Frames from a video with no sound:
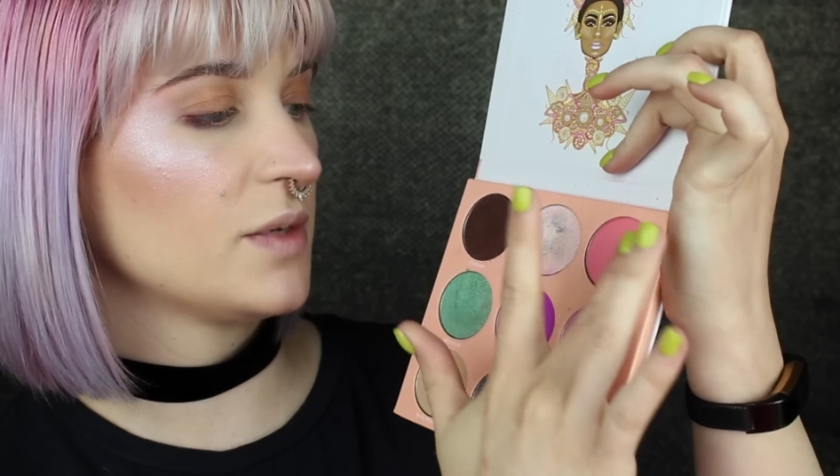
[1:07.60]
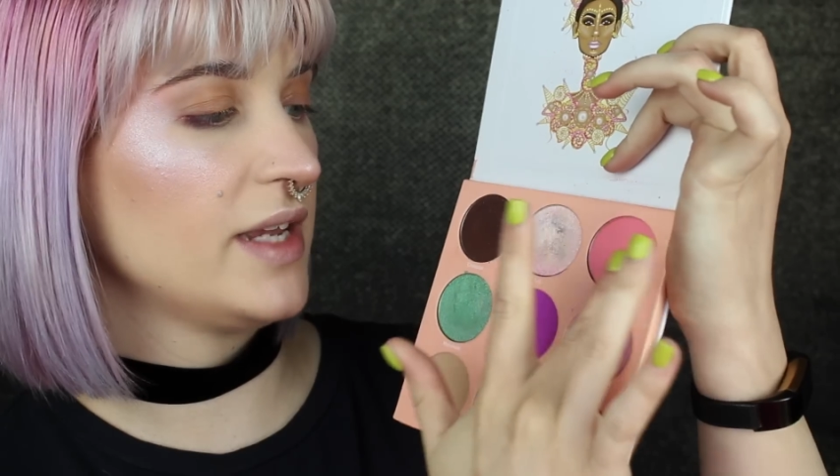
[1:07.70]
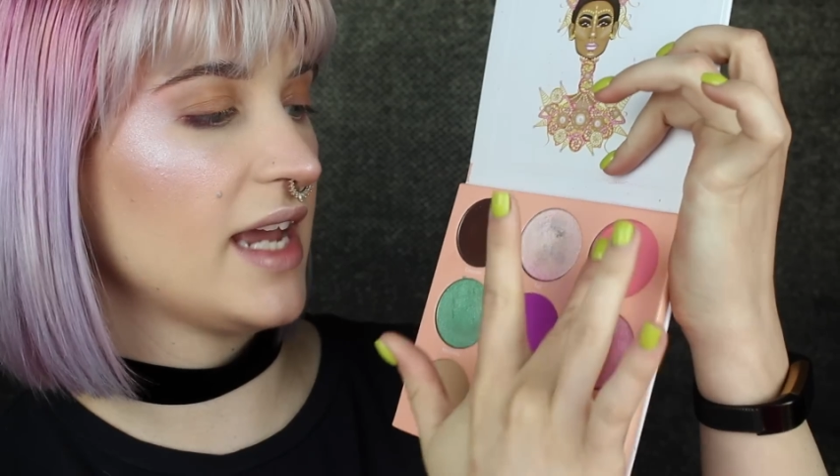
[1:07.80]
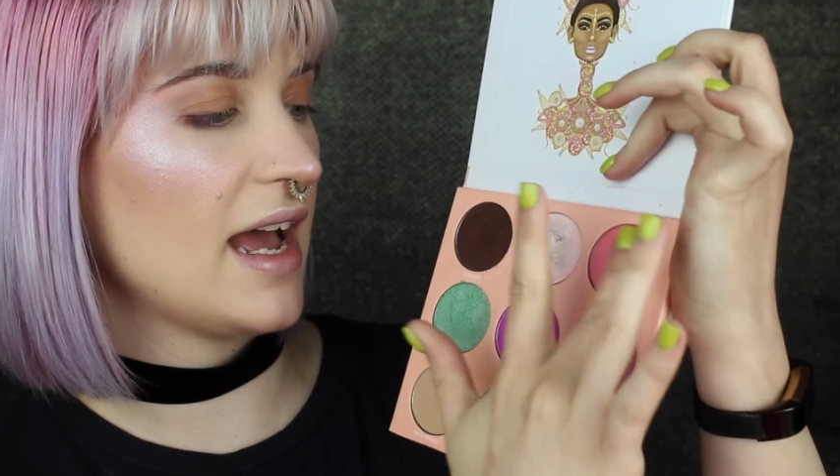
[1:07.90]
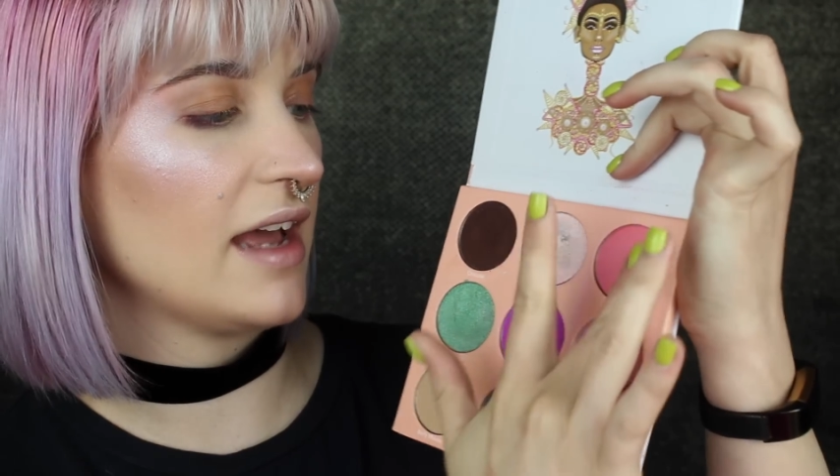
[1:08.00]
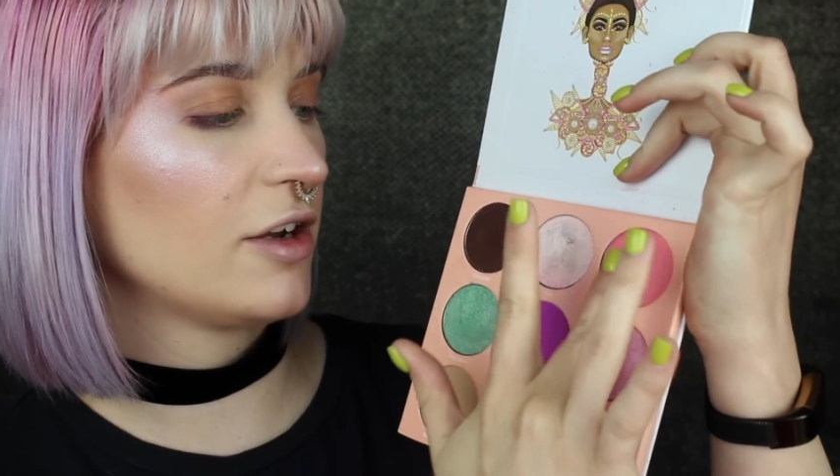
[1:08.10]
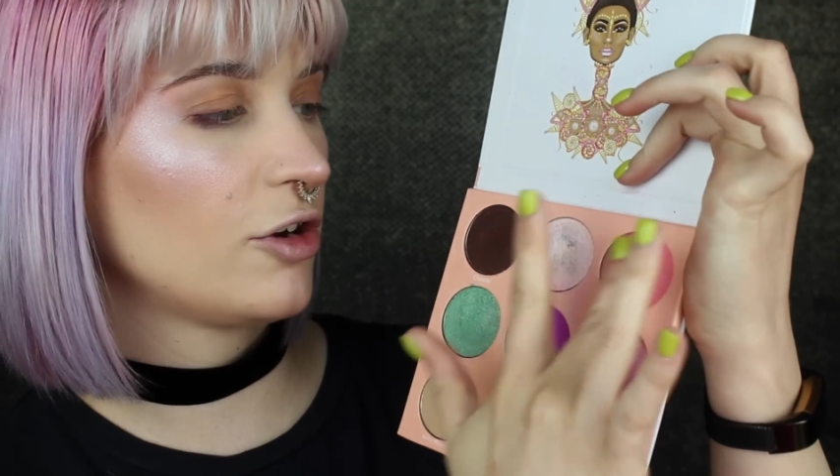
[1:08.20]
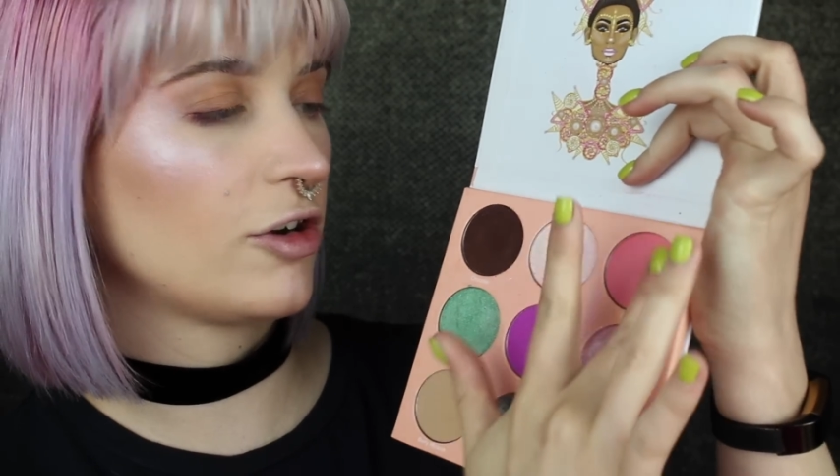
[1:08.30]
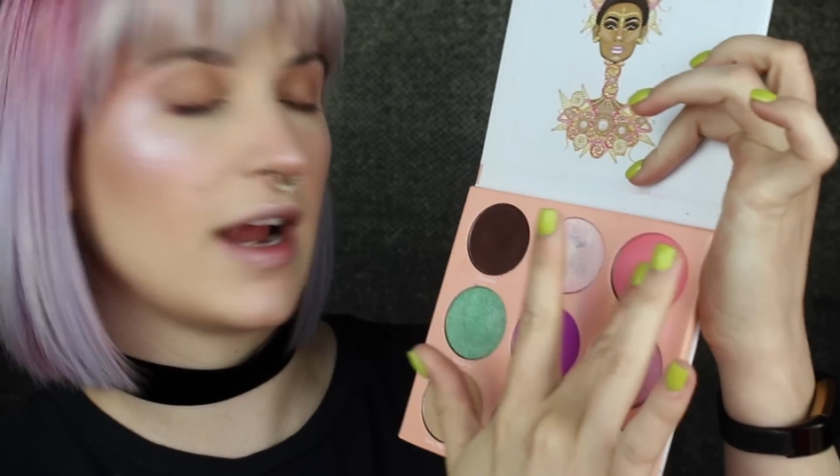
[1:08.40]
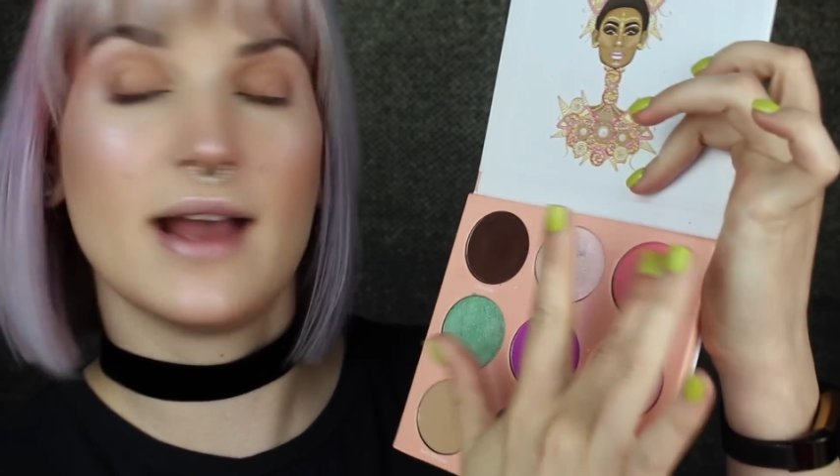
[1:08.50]
So we got
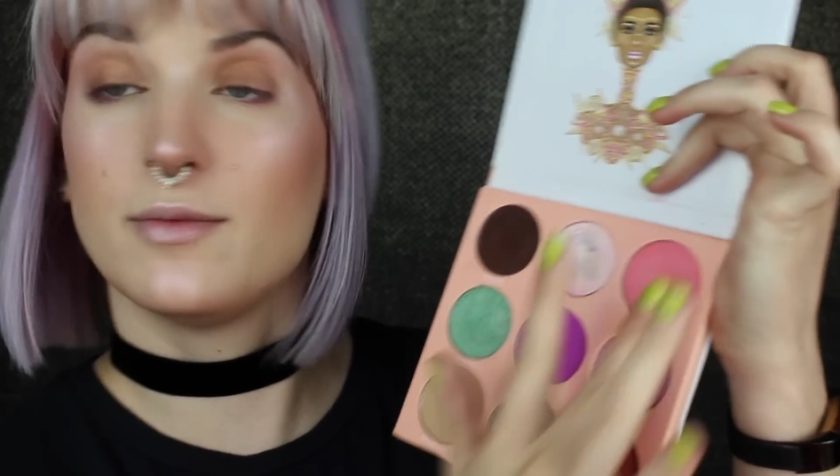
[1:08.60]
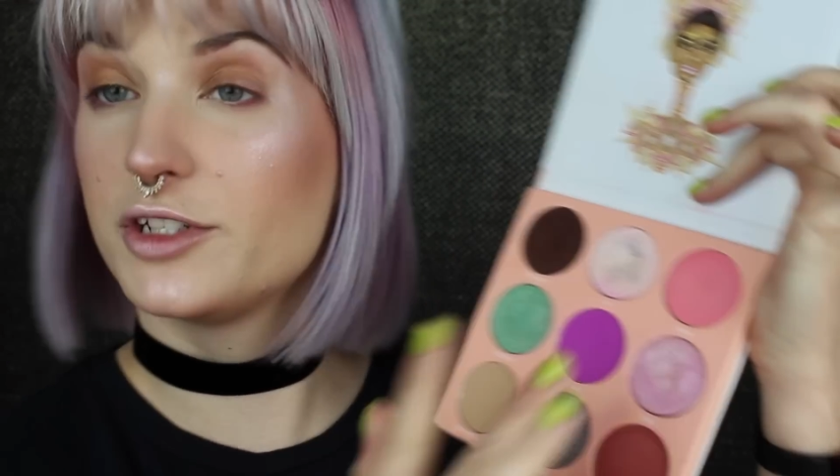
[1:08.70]
Creme,